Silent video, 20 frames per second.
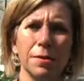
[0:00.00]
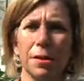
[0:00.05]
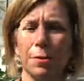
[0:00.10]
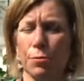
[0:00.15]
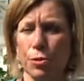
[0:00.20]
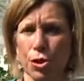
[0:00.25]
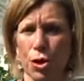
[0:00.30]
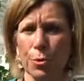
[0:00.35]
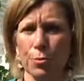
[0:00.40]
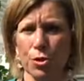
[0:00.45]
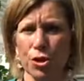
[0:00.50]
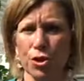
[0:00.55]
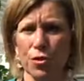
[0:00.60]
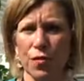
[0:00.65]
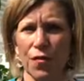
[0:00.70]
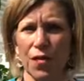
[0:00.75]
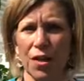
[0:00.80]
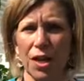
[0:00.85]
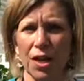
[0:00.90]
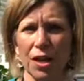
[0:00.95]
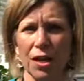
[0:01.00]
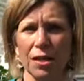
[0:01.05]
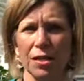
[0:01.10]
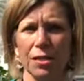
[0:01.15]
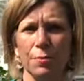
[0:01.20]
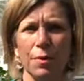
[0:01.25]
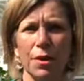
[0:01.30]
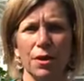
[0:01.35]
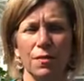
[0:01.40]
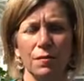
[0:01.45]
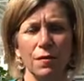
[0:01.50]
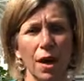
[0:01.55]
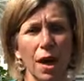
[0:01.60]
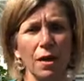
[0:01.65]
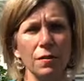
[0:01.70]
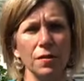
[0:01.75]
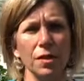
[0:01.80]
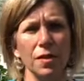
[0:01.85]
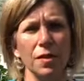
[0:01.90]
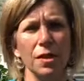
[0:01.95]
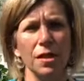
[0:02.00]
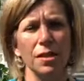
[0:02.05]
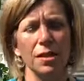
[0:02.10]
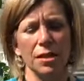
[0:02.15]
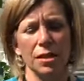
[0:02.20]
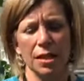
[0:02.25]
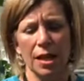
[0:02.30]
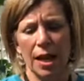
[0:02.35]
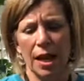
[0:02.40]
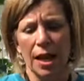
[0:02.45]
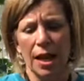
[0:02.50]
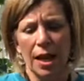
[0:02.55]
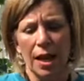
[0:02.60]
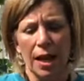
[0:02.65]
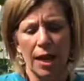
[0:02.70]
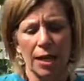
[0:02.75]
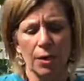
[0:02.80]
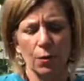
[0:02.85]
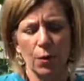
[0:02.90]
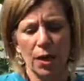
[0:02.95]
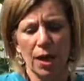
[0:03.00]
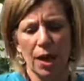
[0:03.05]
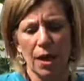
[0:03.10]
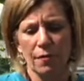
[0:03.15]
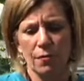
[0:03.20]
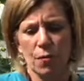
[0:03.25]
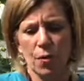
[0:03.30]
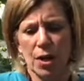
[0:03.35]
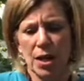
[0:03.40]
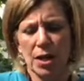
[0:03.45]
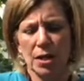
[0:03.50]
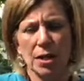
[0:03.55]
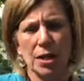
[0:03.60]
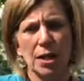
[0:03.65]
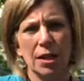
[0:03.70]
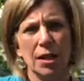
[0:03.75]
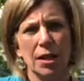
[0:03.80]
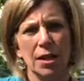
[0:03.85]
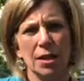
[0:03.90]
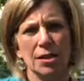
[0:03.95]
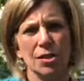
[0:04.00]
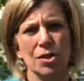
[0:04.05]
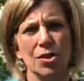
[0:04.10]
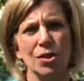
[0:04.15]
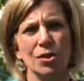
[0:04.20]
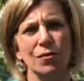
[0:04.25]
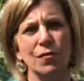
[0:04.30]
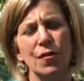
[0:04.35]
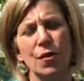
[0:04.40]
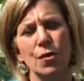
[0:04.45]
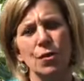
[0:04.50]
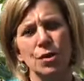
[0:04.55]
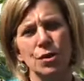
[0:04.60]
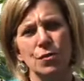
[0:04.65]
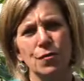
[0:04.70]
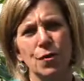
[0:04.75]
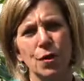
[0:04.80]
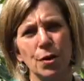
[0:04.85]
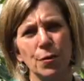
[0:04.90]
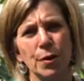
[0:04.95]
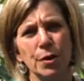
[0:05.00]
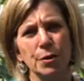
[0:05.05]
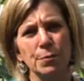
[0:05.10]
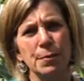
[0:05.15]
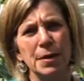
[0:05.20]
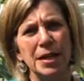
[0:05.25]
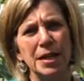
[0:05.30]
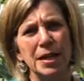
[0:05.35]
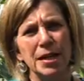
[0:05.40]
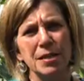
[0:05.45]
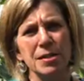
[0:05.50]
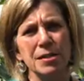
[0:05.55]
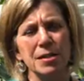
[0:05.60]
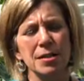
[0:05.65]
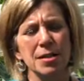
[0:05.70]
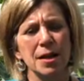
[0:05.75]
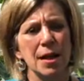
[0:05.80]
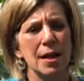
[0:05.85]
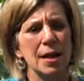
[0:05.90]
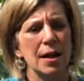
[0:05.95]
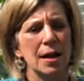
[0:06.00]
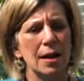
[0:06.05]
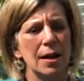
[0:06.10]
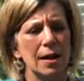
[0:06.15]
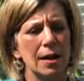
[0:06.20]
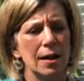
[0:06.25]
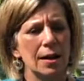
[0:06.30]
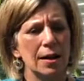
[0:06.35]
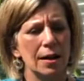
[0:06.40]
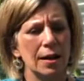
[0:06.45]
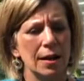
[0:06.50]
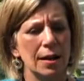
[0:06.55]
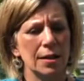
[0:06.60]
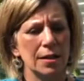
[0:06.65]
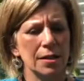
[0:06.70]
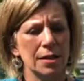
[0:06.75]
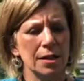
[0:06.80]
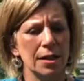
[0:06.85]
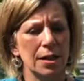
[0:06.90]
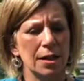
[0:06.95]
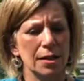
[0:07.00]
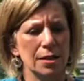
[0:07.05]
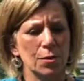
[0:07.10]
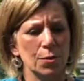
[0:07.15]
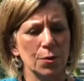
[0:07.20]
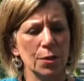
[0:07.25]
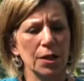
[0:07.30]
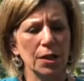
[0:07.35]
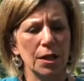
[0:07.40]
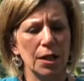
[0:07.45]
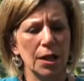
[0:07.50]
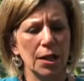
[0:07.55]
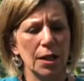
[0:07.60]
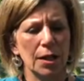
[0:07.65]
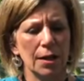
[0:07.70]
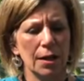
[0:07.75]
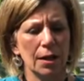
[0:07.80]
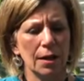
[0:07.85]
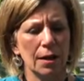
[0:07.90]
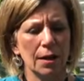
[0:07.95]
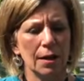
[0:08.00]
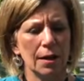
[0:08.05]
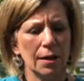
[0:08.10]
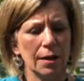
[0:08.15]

subscription fee to be involved in this. And we have weekly, it's called Focus Forward meetings. It's really,